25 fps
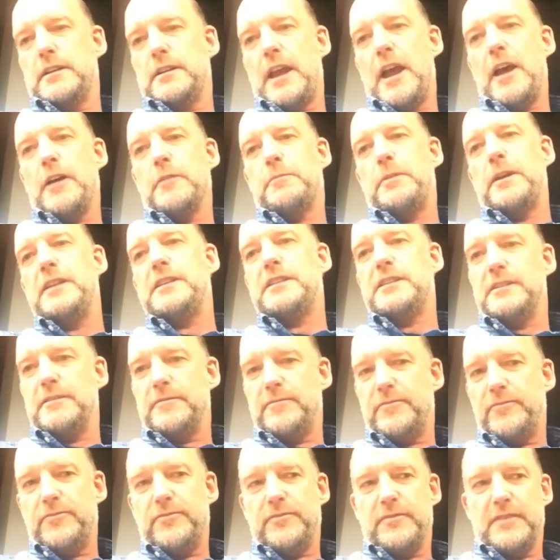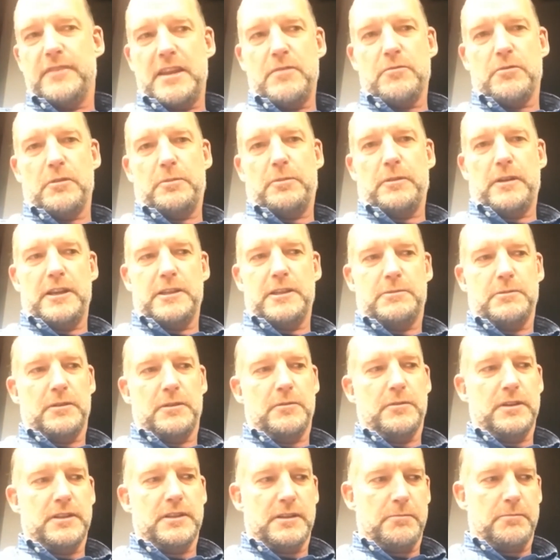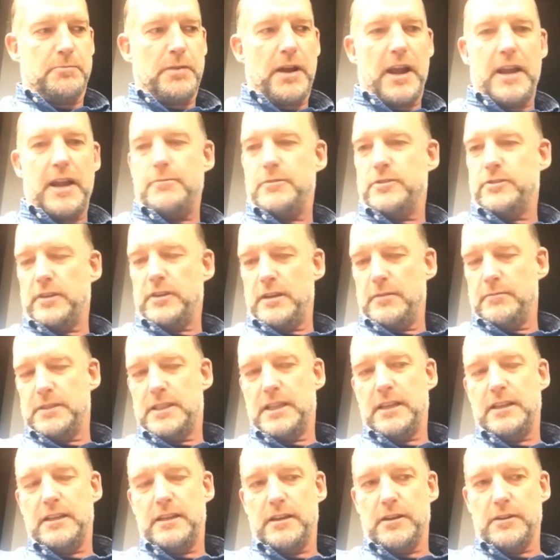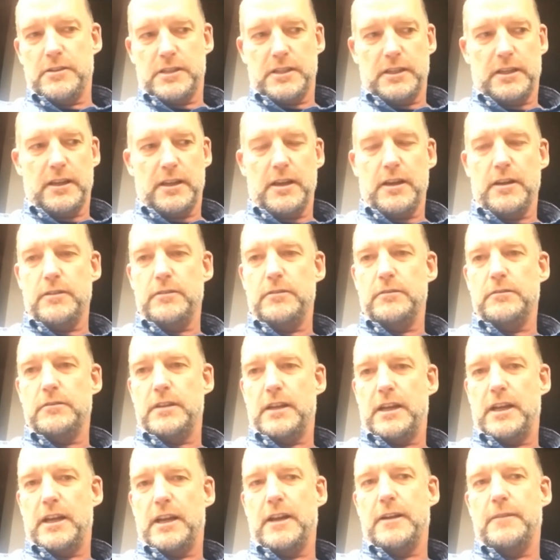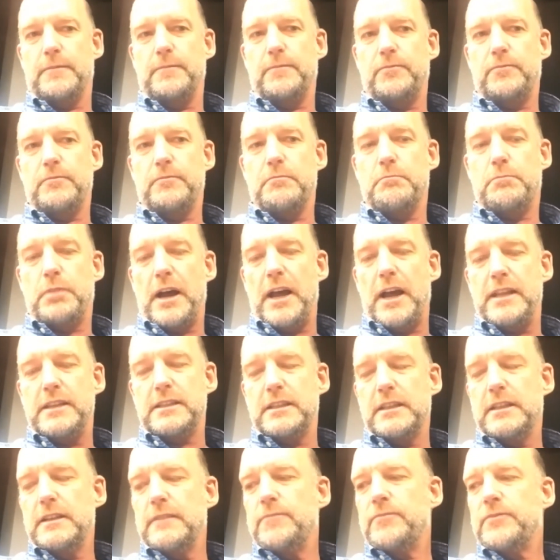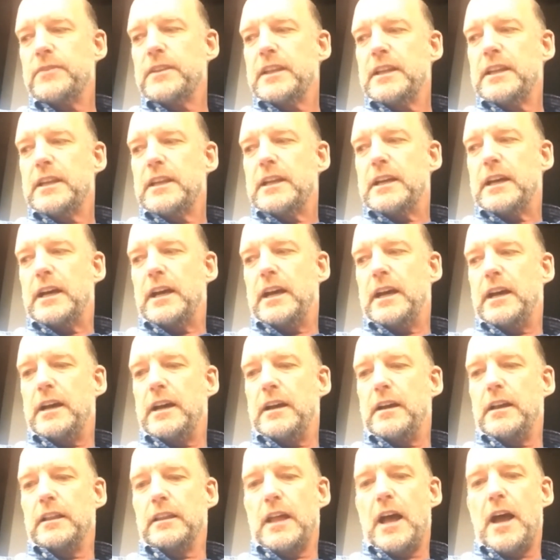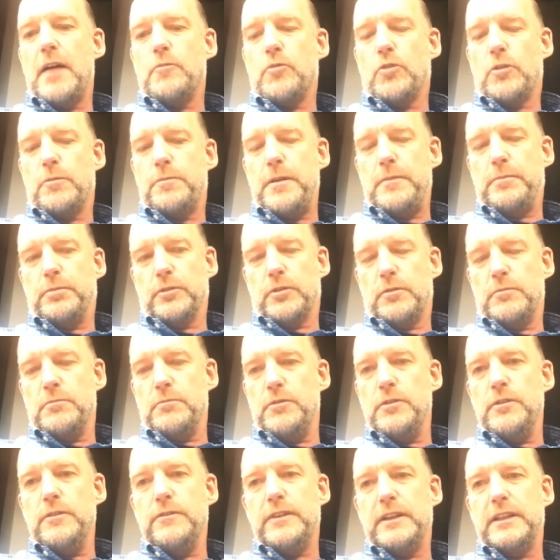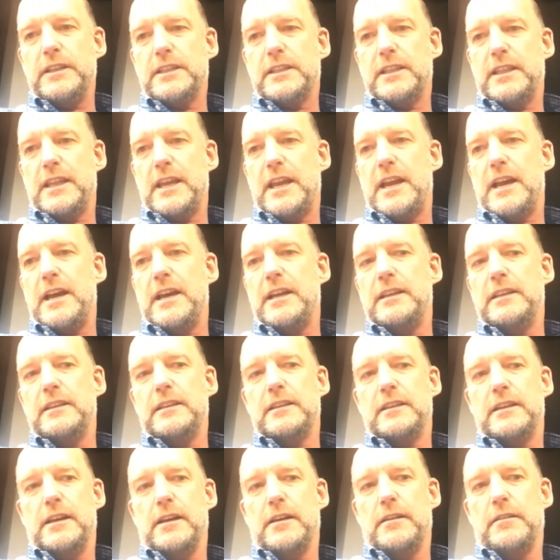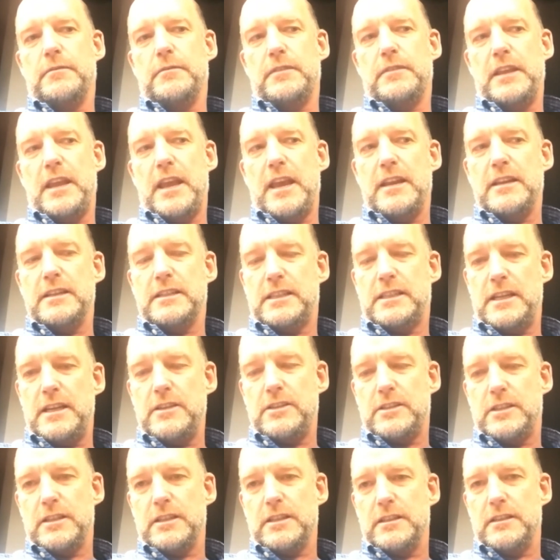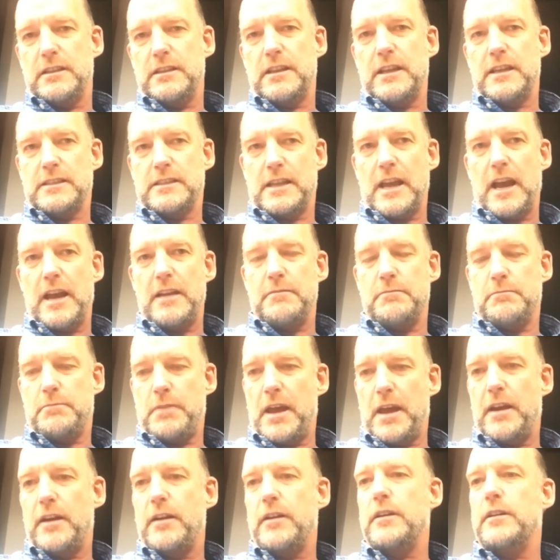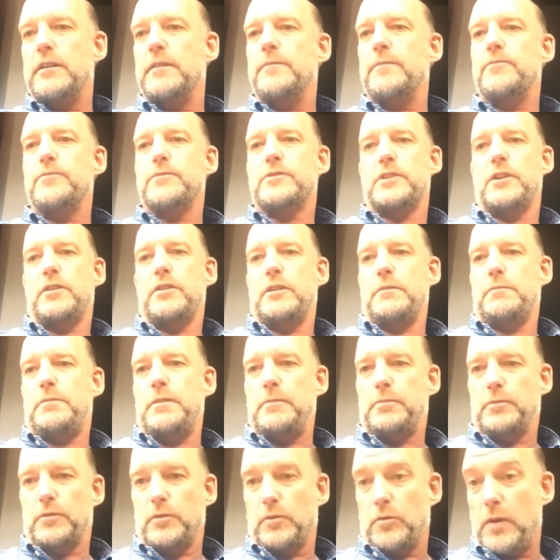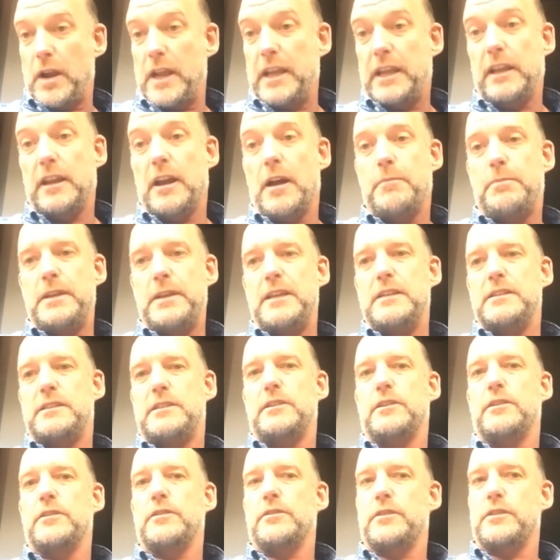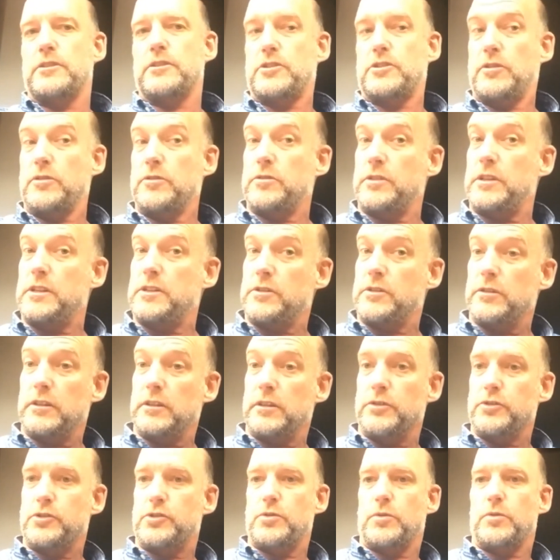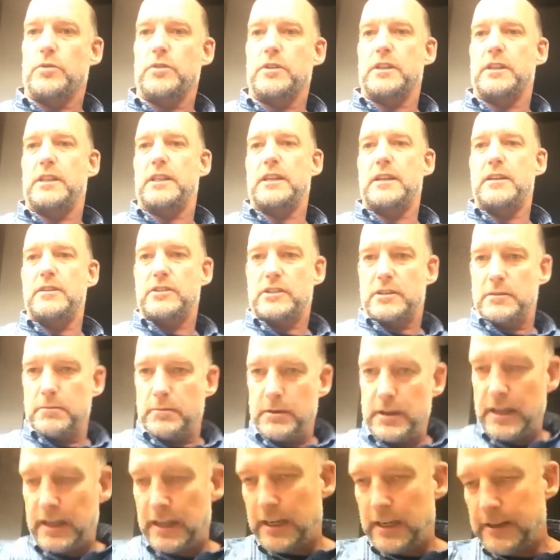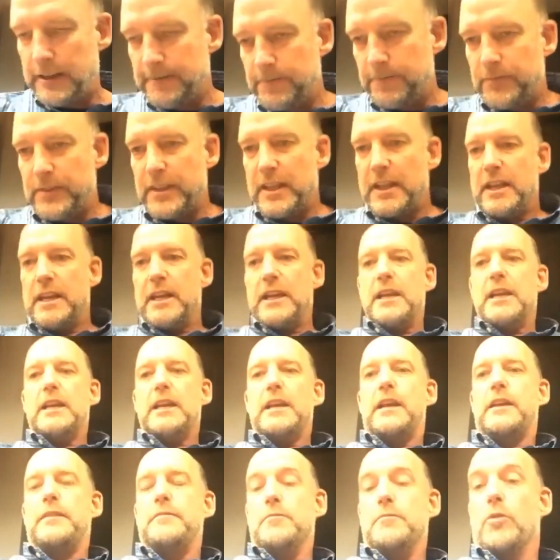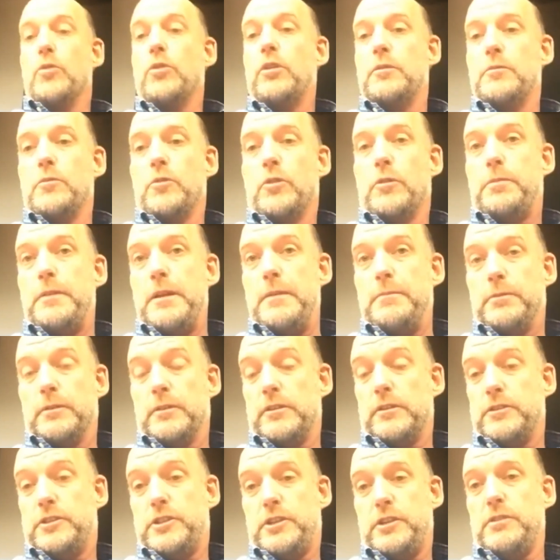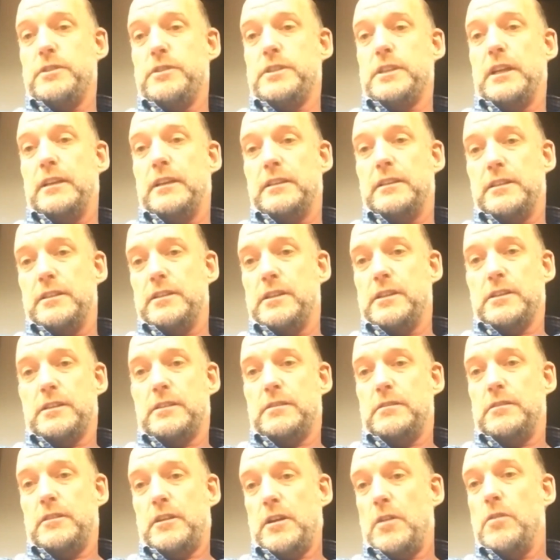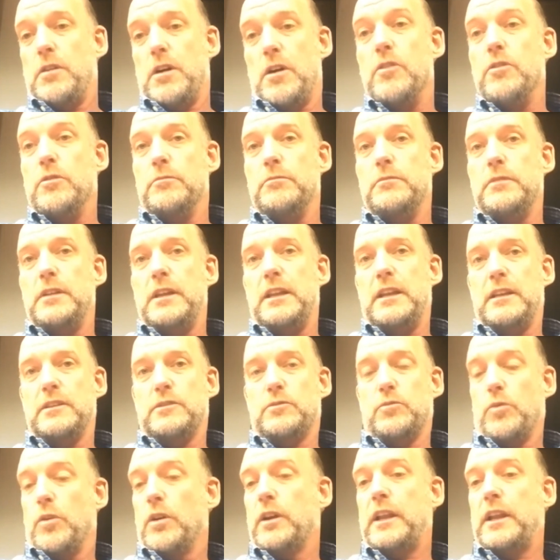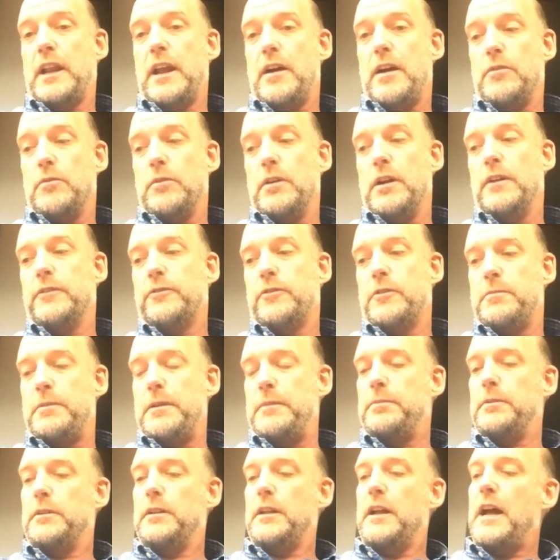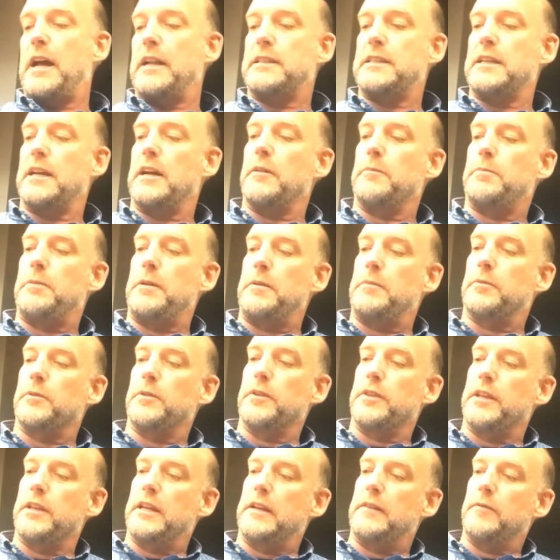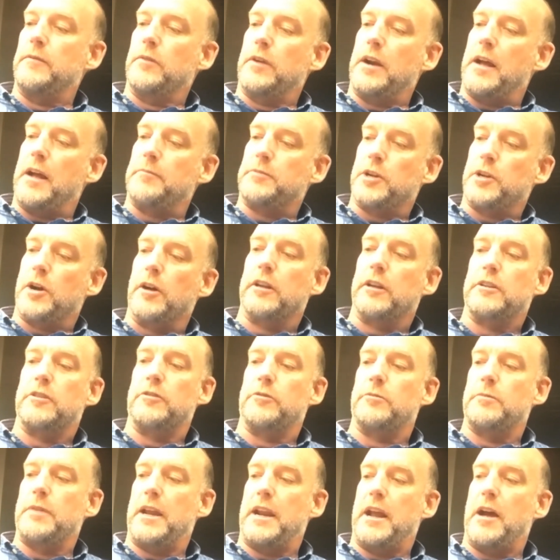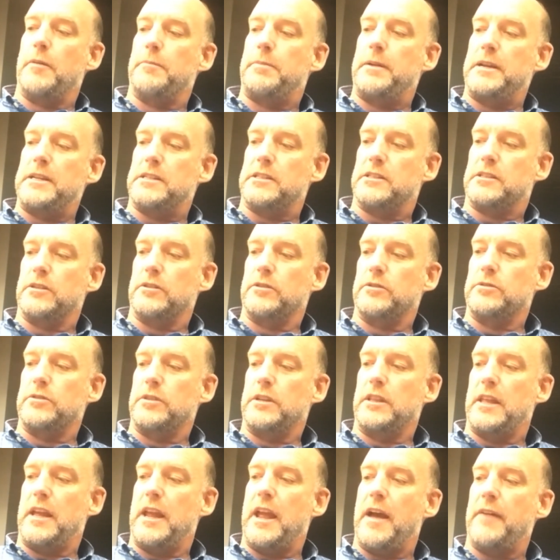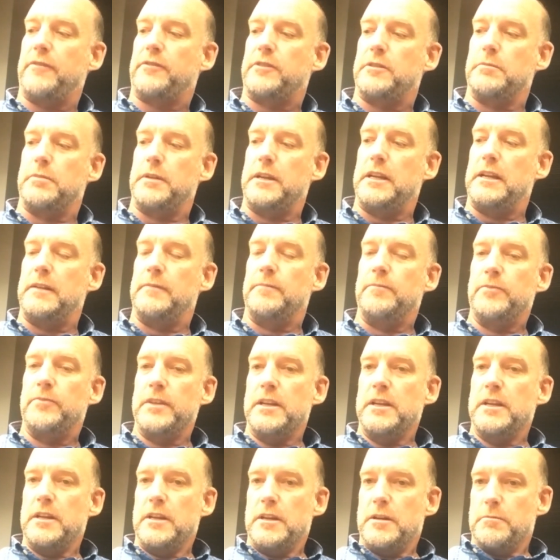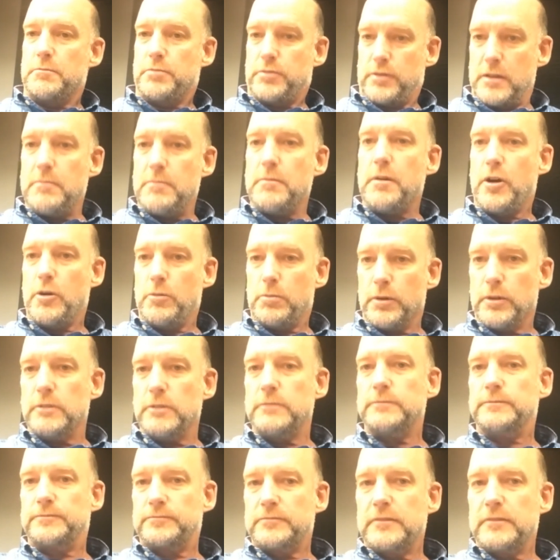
Outpatient knee replacement was a pipe dream 10 years ago, but a lot more people are moving to that. The anesthesia has gotten better so that people are waking up easier. The surgeries are a little shorter than they used to be. And more people are choosing to just go home, and it's working out well for people. I tell people that when I'm talking to them about outpatient surgery, they have to be pretty mobile.